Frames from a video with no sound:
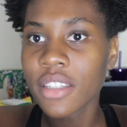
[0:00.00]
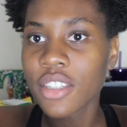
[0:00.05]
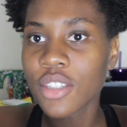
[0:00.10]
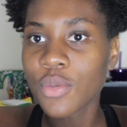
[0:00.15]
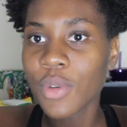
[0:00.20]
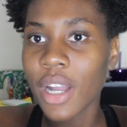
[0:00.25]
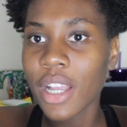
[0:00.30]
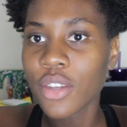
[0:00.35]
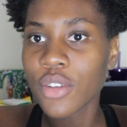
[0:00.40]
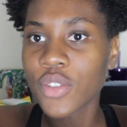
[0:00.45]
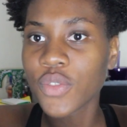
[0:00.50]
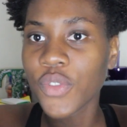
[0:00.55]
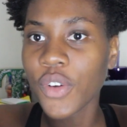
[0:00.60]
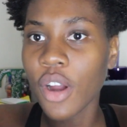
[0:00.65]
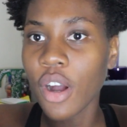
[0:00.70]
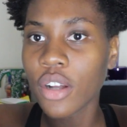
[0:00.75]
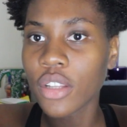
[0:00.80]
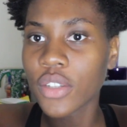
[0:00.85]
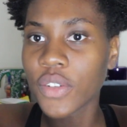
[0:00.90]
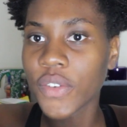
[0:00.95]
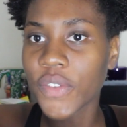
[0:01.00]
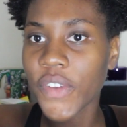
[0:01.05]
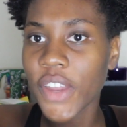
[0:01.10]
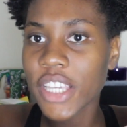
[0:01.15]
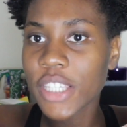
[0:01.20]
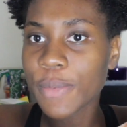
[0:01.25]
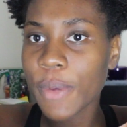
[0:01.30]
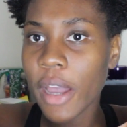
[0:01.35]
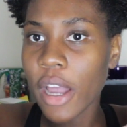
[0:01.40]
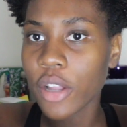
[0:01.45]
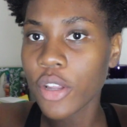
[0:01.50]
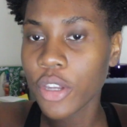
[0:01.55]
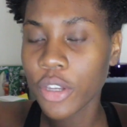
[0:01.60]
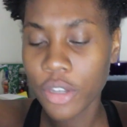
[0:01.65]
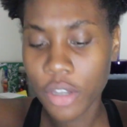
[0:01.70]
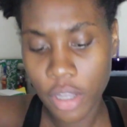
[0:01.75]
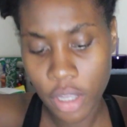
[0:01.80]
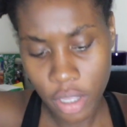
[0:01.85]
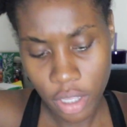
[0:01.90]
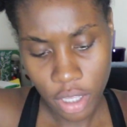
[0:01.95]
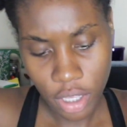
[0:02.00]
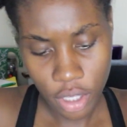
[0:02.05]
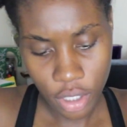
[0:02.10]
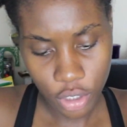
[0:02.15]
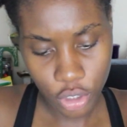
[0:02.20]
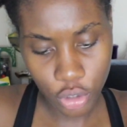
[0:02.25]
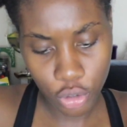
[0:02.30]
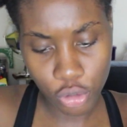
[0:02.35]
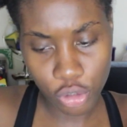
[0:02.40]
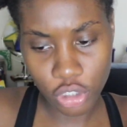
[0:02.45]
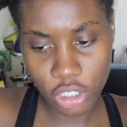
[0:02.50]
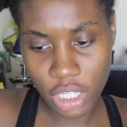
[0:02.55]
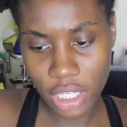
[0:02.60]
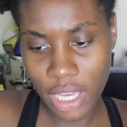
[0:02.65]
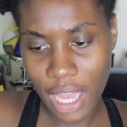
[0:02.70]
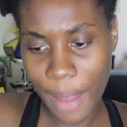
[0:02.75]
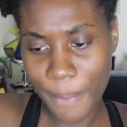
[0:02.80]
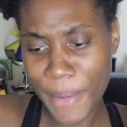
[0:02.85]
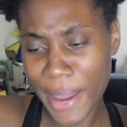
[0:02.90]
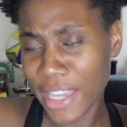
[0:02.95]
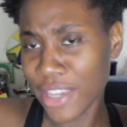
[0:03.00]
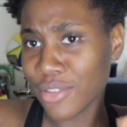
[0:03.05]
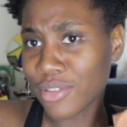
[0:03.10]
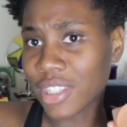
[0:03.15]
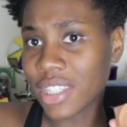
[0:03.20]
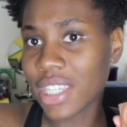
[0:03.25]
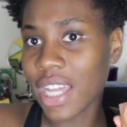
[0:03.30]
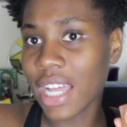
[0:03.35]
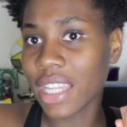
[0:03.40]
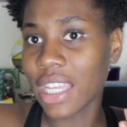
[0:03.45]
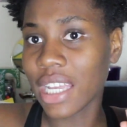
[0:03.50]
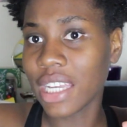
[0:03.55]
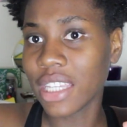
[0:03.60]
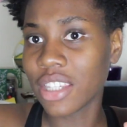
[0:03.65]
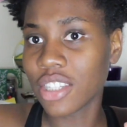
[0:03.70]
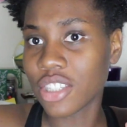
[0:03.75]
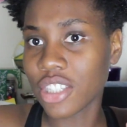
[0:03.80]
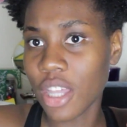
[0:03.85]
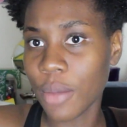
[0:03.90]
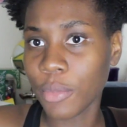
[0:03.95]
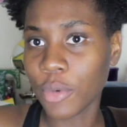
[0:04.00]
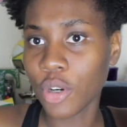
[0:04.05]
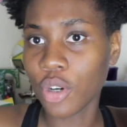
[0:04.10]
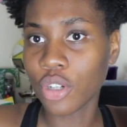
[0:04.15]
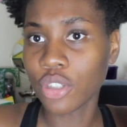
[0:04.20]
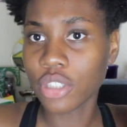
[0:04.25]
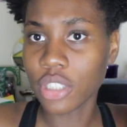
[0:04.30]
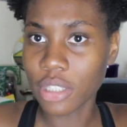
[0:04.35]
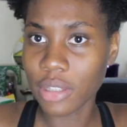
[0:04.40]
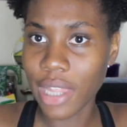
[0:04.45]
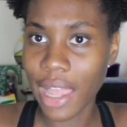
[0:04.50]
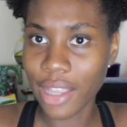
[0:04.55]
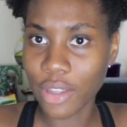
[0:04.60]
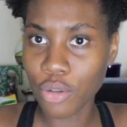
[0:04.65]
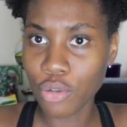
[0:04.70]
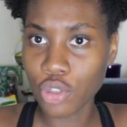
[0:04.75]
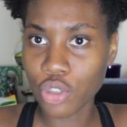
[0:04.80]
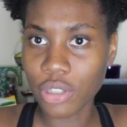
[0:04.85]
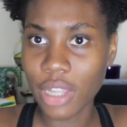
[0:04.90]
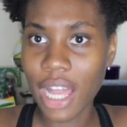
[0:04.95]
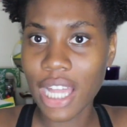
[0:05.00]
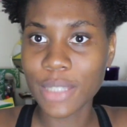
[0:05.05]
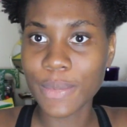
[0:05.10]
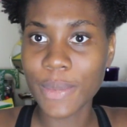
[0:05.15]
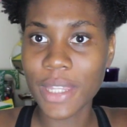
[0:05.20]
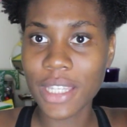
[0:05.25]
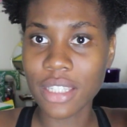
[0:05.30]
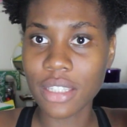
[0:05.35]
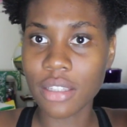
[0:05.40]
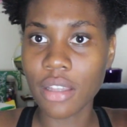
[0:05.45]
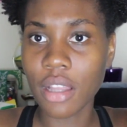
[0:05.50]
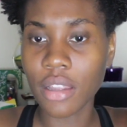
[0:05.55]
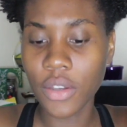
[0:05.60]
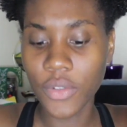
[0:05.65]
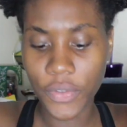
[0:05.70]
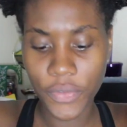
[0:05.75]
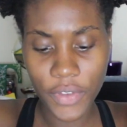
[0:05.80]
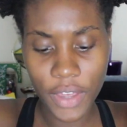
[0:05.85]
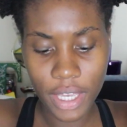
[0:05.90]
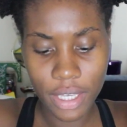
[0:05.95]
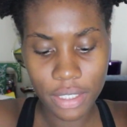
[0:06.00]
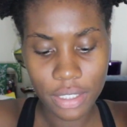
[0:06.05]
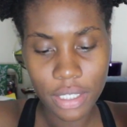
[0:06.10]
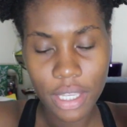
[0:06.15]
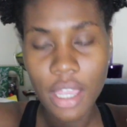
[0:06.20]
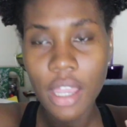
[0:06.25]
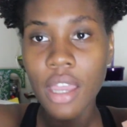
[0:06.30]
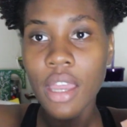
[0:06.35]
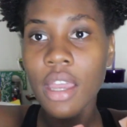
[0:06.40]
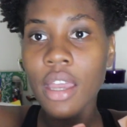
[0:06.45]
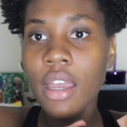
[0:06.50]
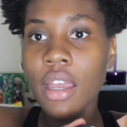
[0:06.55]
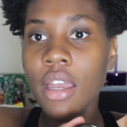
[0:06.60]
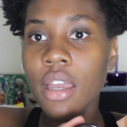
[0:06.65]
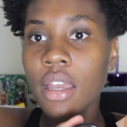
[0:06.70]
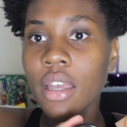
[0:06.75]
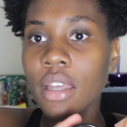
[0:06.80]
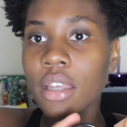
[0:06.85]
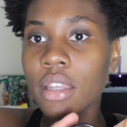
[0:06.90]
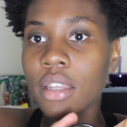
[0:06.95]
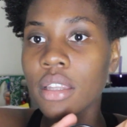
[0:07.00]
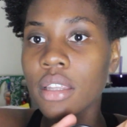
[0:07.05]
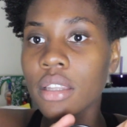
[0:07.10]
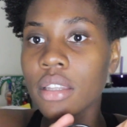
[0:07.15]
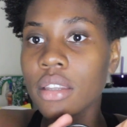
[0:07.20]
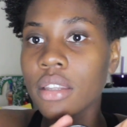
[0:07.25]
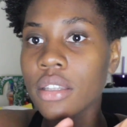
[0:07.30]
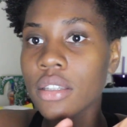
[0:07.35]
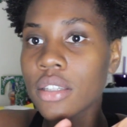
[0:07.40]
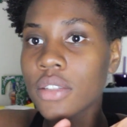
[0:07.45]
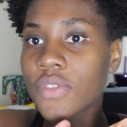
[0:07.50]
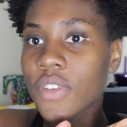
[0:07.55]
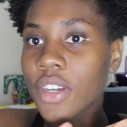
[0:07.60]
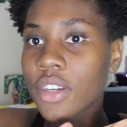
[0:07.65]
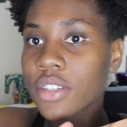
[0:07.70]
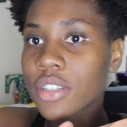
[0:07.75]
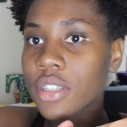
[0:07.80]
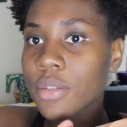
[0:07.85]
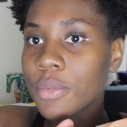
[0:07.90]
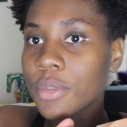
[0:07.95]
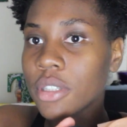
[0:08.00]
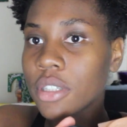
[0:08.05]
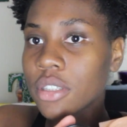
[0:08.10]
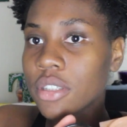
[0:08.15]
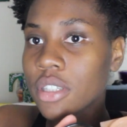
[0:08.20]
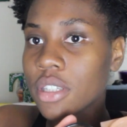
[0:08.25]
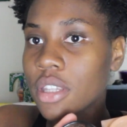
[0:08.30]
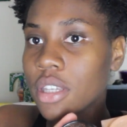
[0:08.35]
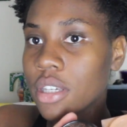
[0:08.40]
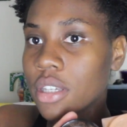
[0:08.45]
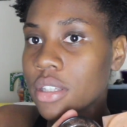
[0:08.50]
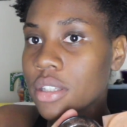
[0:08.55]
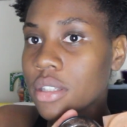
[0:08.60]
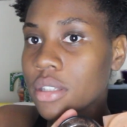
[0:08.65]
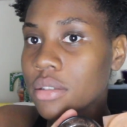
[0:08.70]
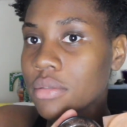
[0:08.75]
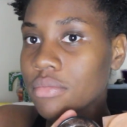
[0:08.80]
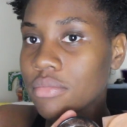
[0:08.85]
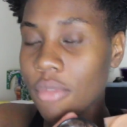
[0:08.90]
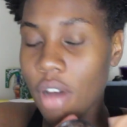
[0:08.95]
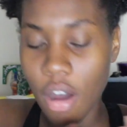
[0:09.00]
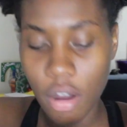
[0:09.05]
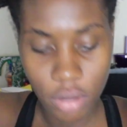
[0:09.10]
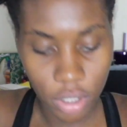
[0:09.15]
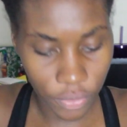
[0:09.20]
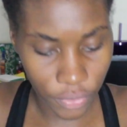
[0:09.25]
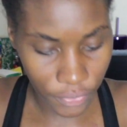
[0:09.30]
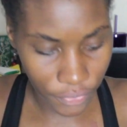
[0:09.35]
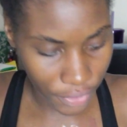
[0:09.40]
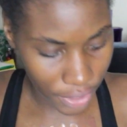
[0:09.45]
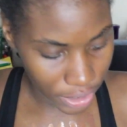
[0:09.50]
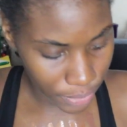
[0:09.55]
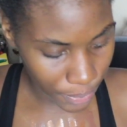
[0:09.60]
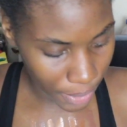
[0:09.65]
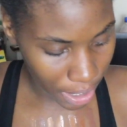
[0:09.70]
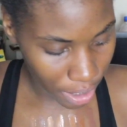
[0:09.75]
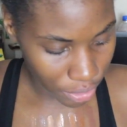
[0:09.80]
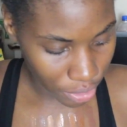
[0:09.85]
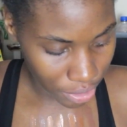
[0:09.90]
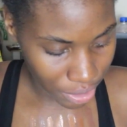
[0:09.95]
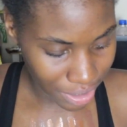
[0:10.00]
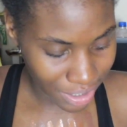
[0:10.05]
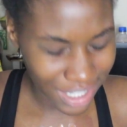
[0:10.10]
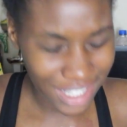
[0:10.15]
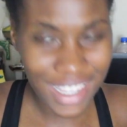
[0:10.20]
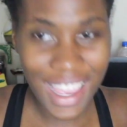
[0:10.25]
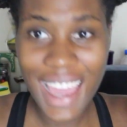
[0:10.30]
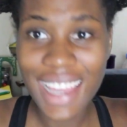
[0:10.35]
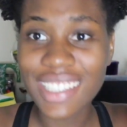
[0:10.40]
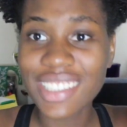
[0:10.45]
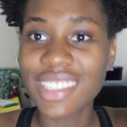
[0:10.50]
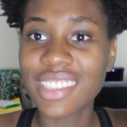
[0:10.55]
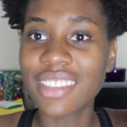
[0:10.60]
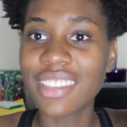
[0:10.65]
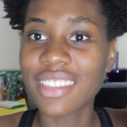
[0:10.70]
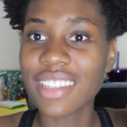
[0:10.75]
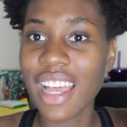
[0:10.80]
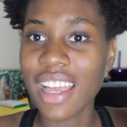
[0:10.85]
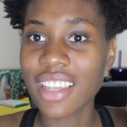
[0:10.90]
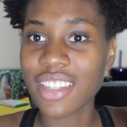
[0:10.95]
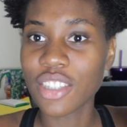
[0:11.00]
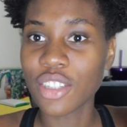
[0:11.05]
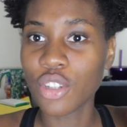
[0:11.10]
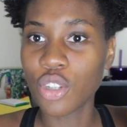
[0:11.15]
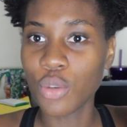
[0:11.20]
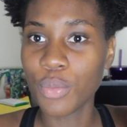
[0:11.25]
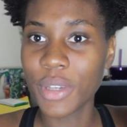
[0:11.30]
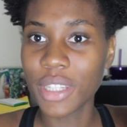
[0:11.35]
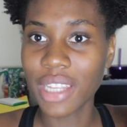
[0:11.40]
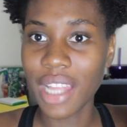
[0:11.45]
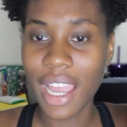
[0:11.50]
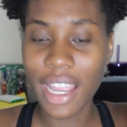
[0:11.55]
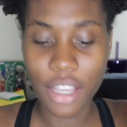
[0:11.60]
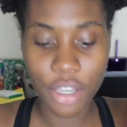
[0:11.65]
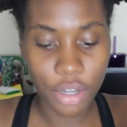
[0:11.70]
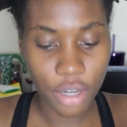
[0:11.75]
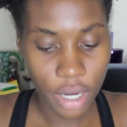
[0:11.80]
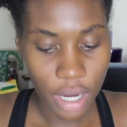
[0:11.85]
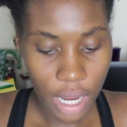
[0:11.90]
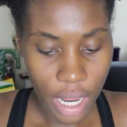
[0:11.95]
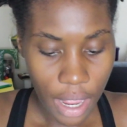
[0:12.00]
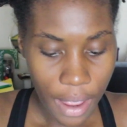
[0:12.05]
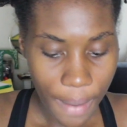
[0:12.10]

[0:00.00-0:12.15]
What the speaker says: This is what I use for all over face powder. Usually I might use it to highlight in the summer or to like neutralize, but this is all over face. This is very similar to this all over face powder. This actually looks like it's a little bit lighter.